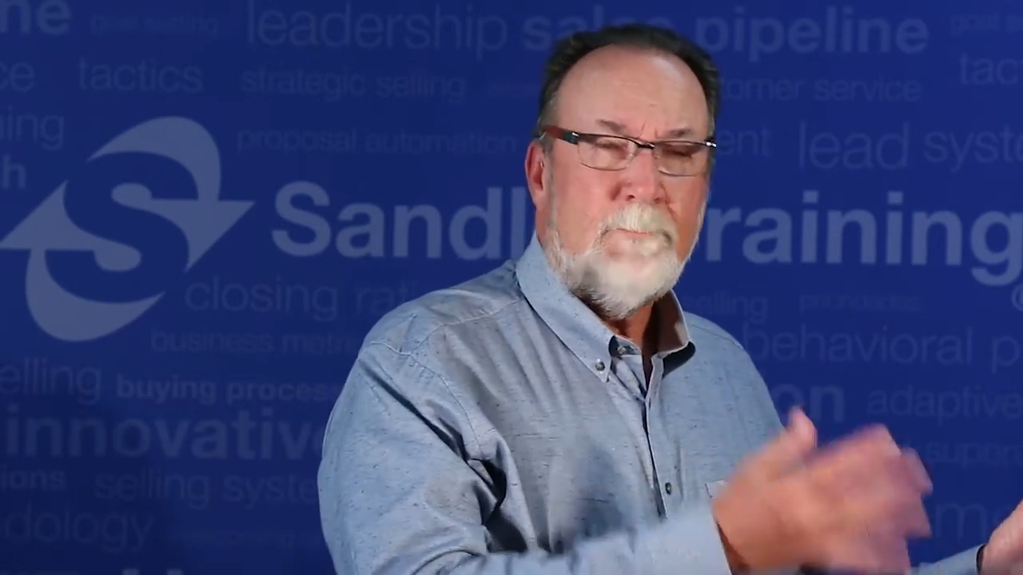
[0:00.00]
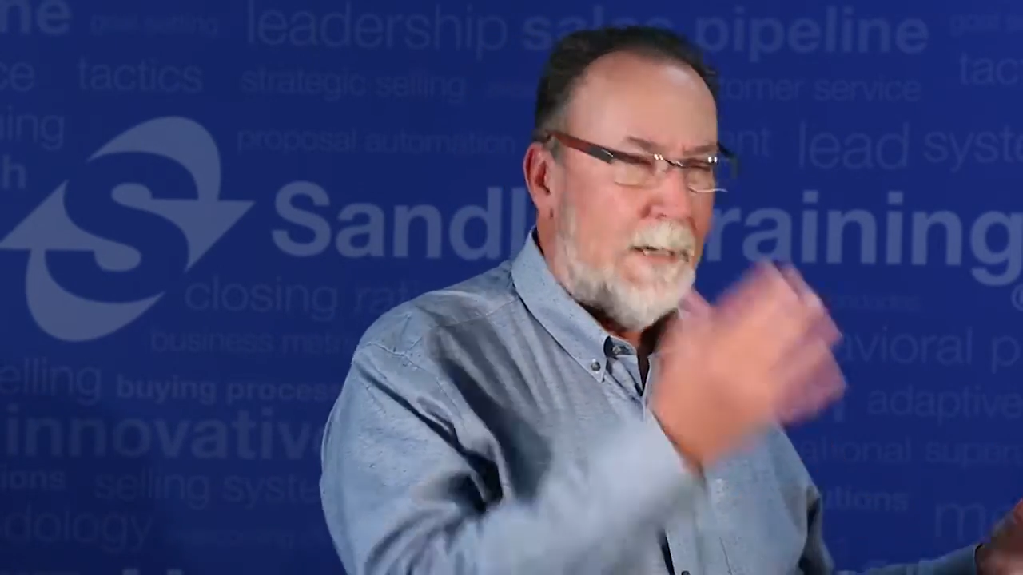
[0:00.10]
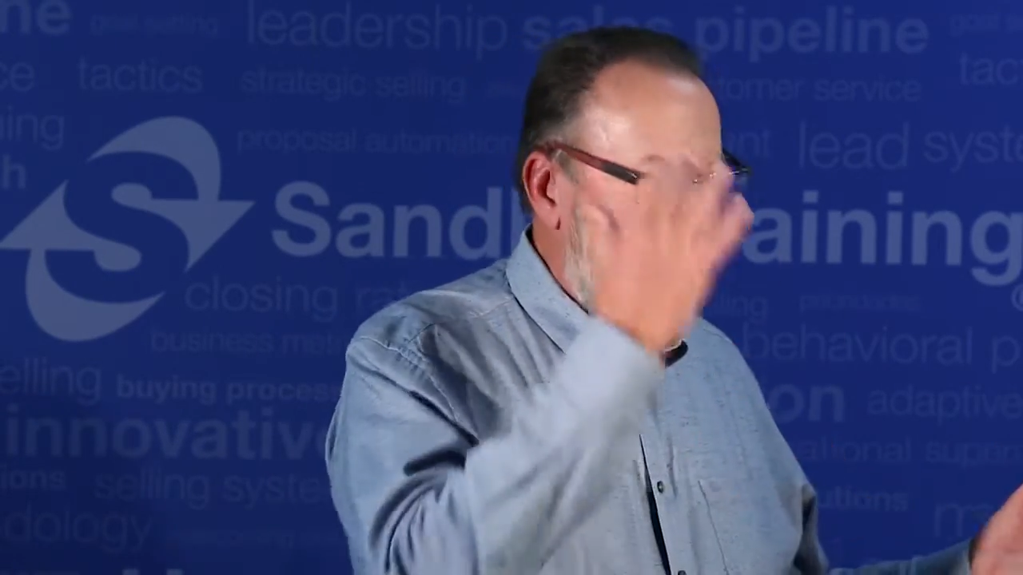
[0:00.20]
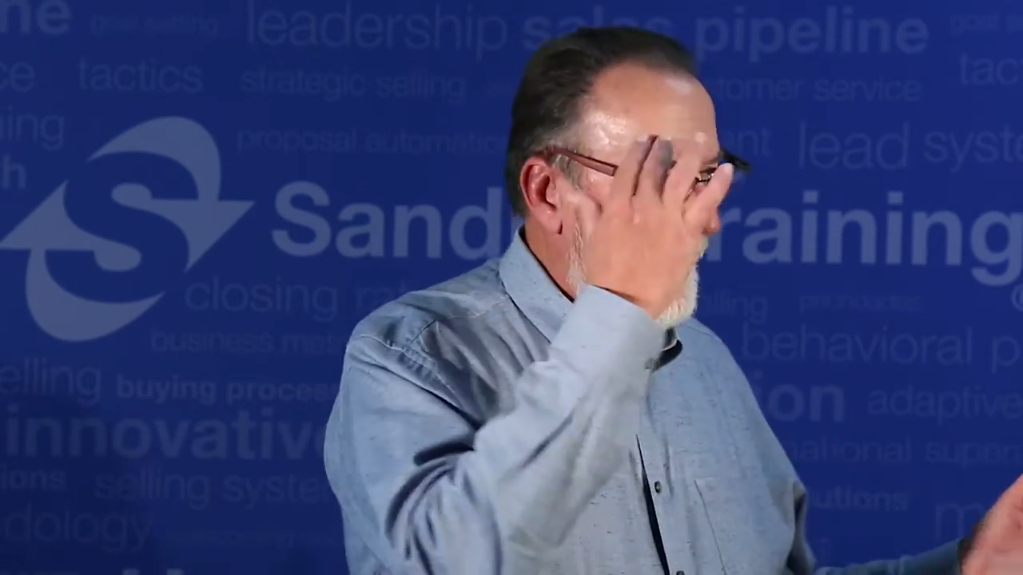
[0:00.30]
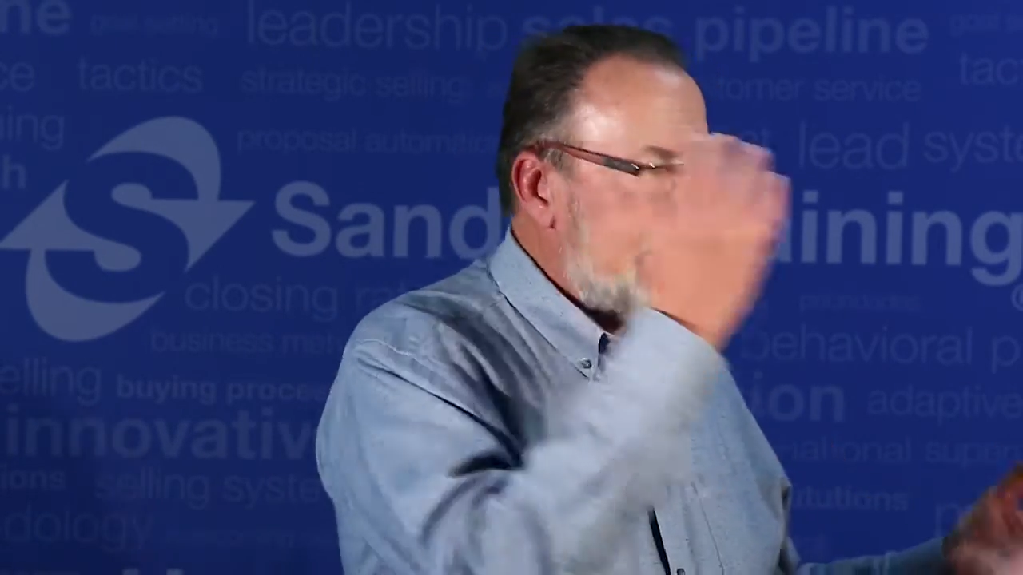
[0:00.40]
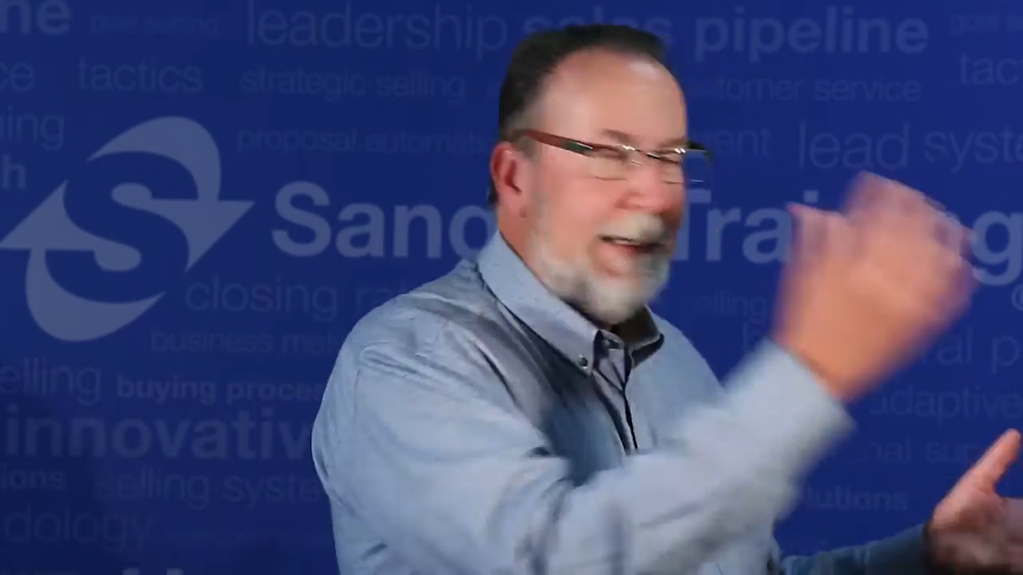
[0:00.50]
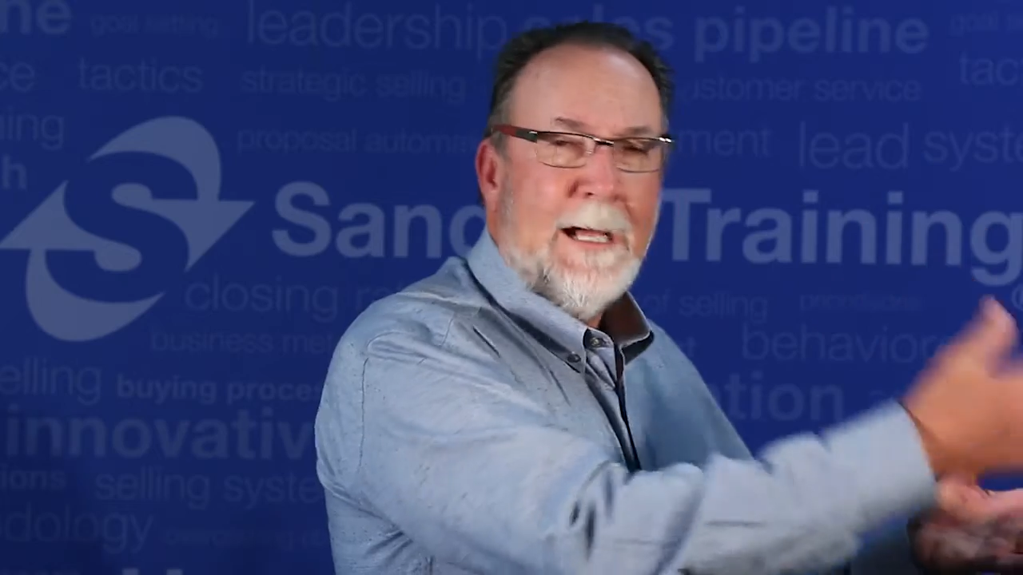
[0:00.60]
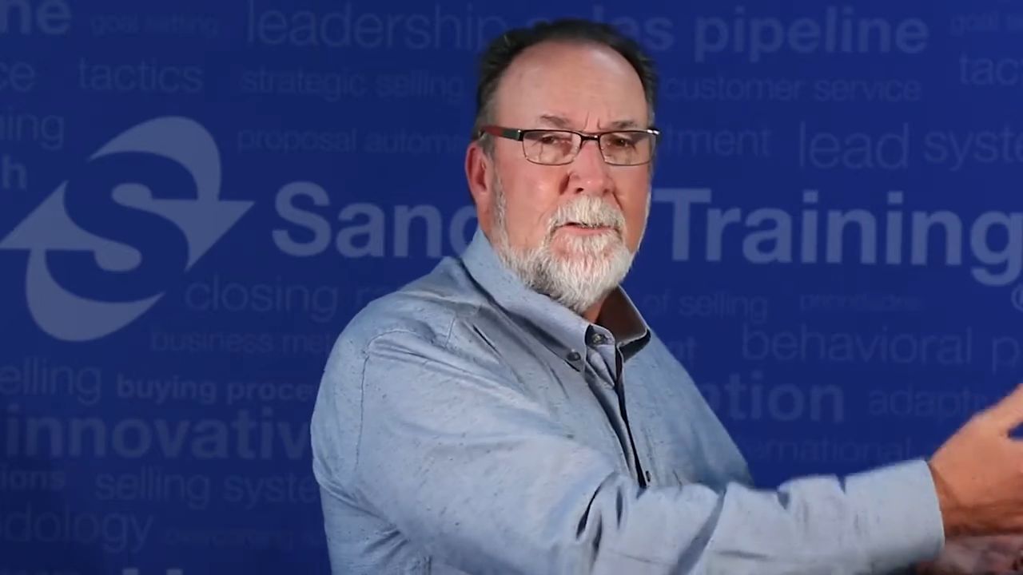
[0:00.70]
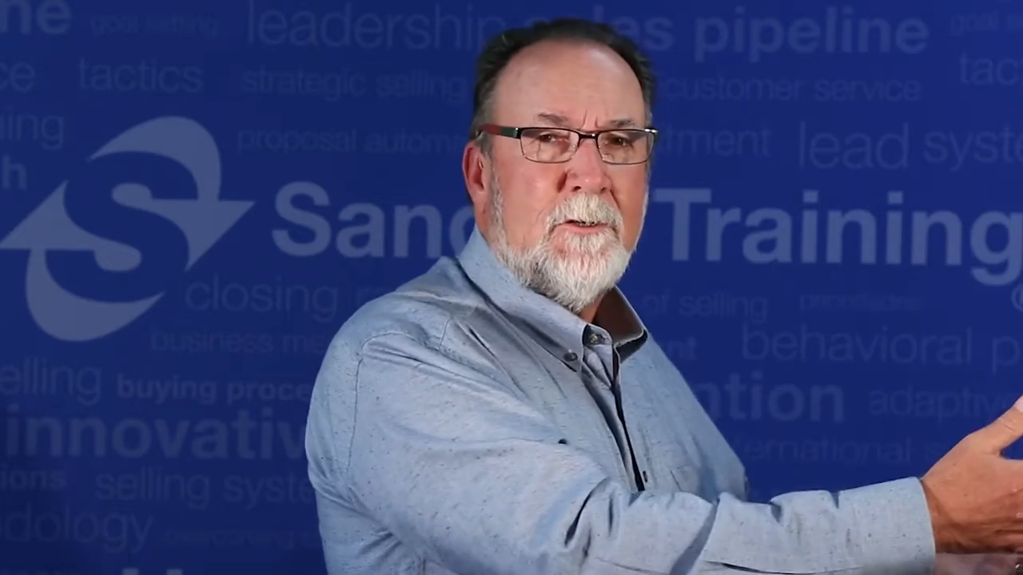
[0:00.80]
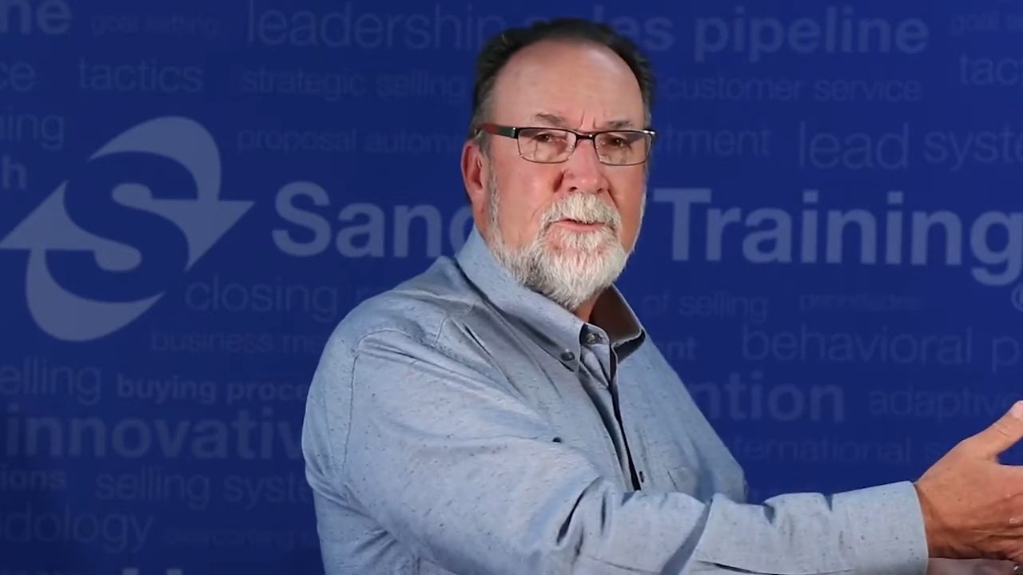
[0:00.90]
My head
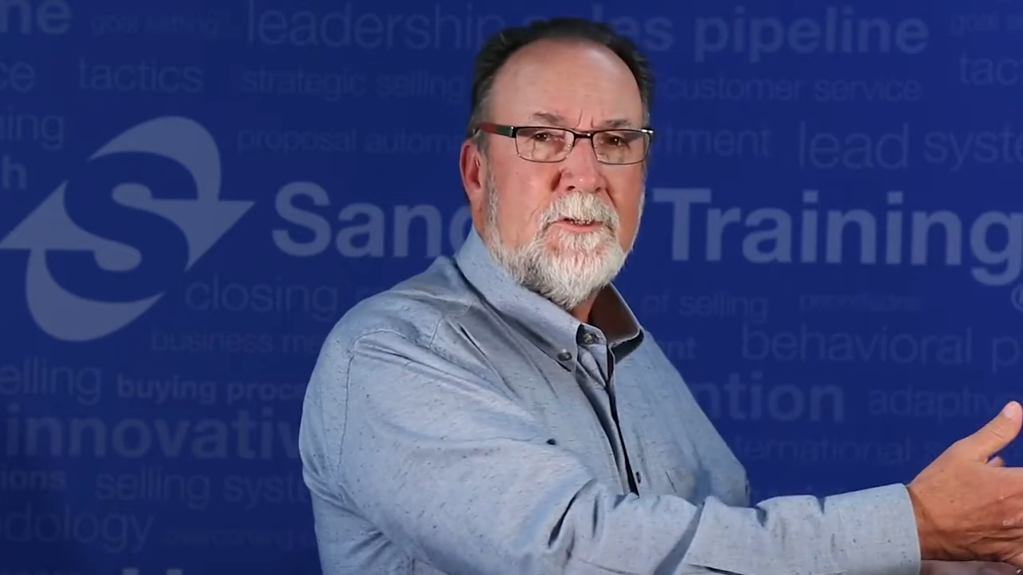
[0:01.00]
now goes